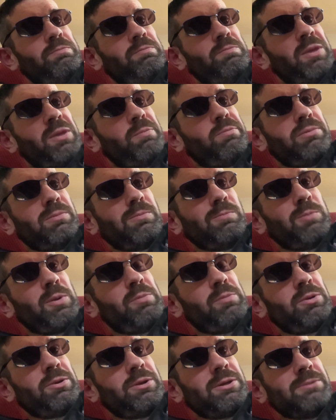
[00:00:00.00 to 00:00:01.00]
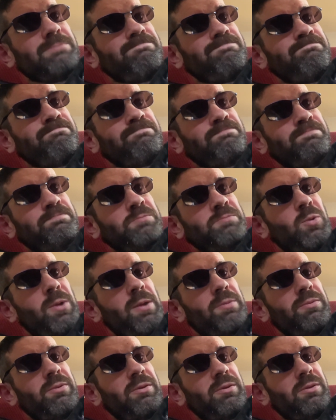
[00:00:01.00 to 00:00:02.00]
people are just, the
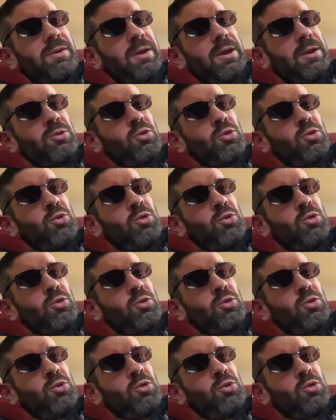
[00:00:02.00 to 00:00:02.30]
websites say